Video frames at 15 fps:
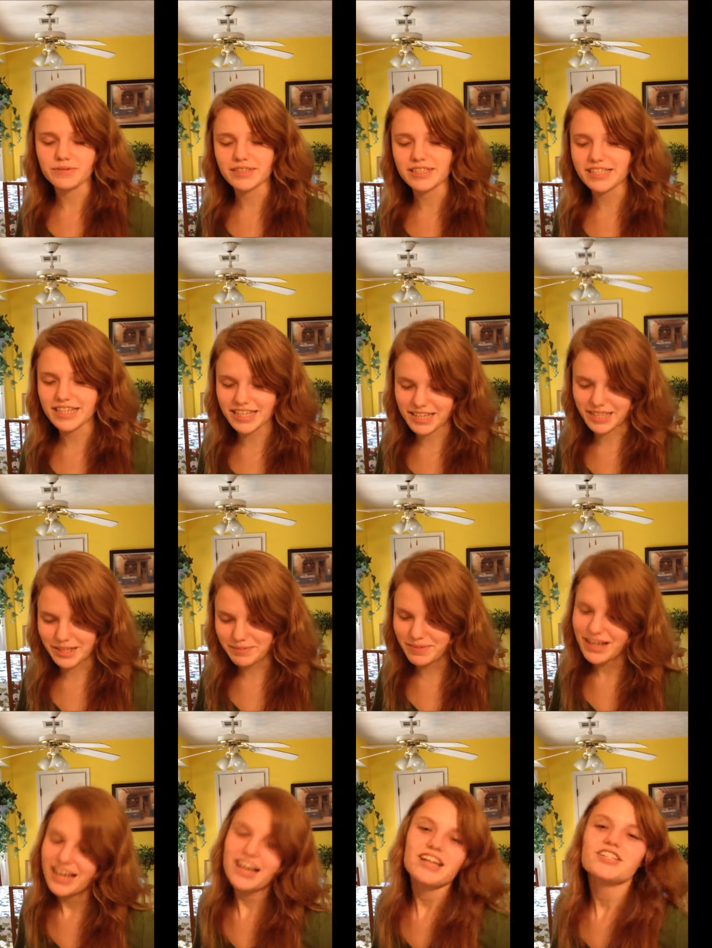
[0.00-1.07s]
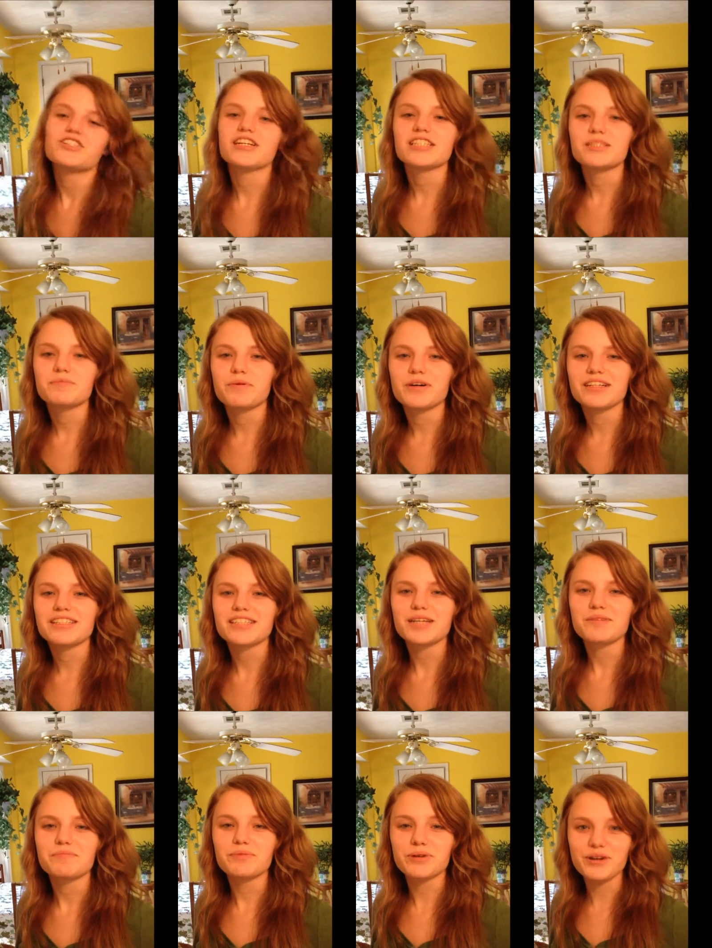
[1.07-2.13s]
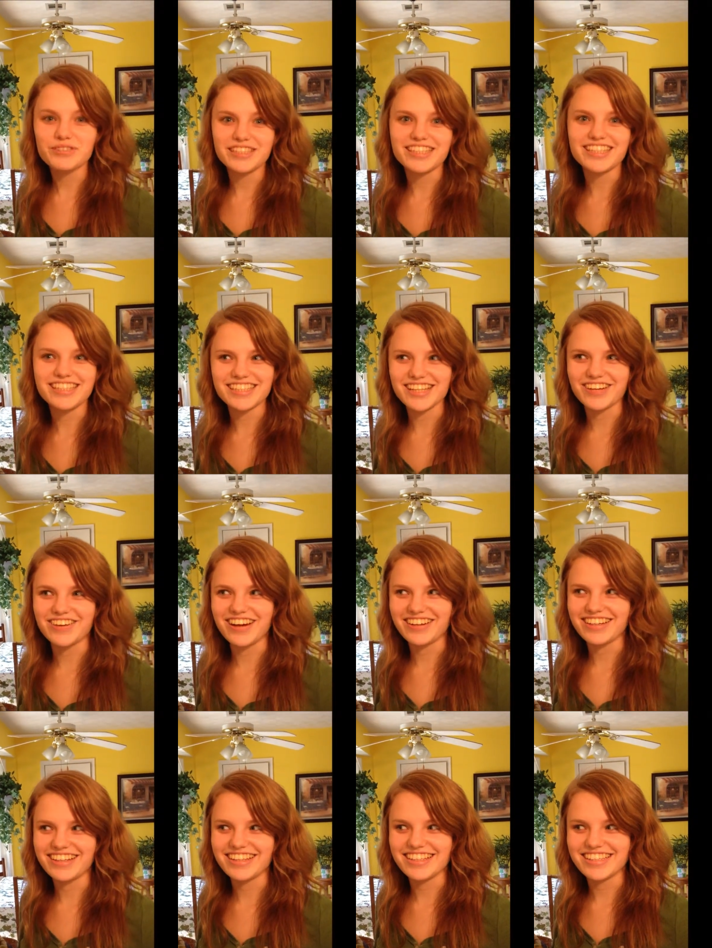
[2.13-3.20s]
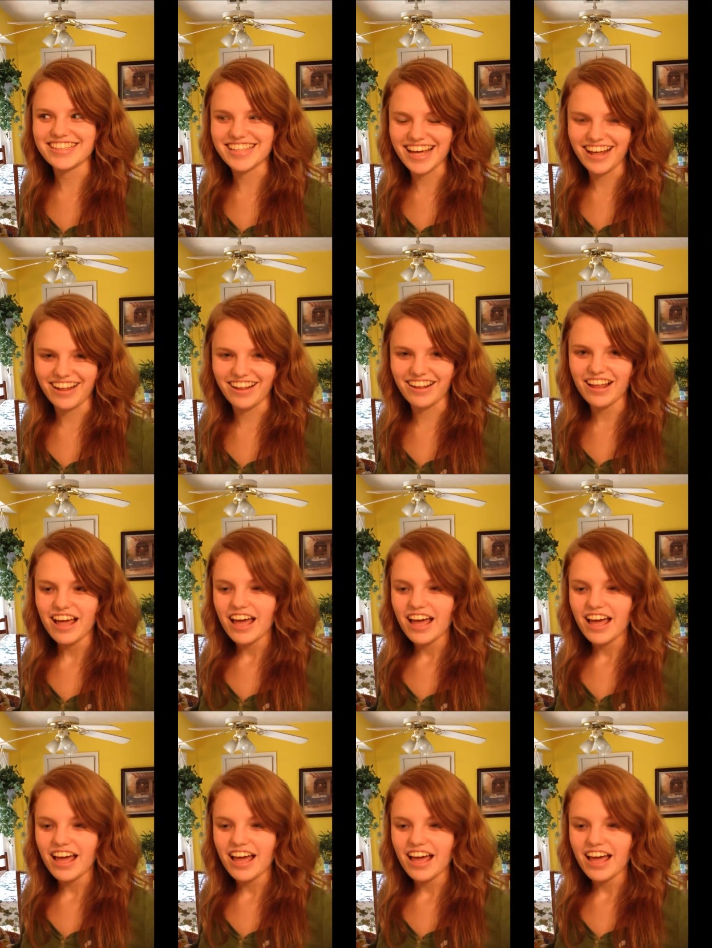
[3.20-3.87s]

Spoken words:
reticulum transports proteins around in the cell,